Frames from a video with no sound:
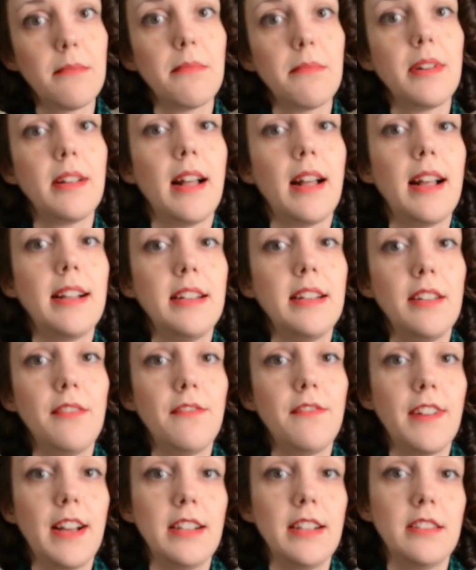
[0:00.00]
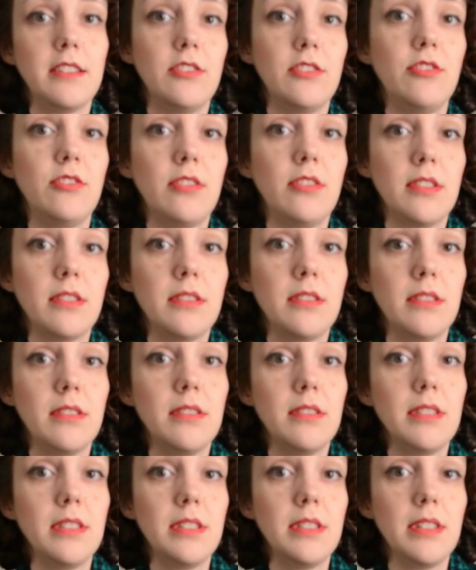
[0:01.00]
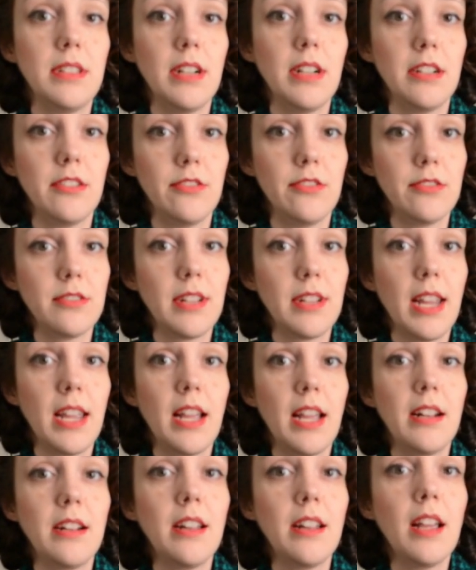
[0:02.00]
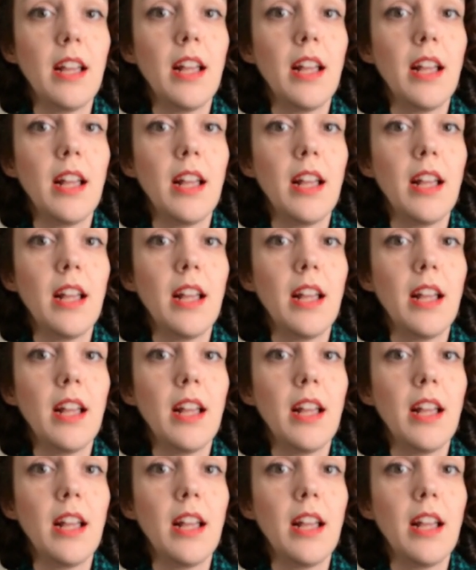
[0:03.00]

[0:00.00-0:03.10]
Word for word: but I did find the instructions easy to understand.